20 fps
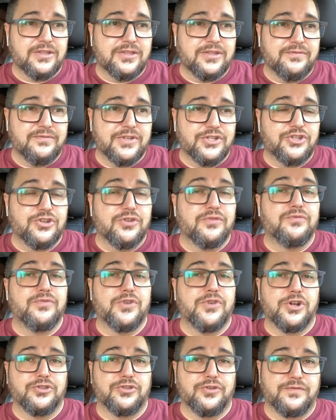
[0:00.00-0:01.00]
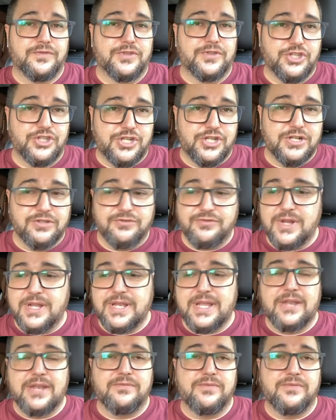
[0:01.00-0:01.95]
the virtual world of the children,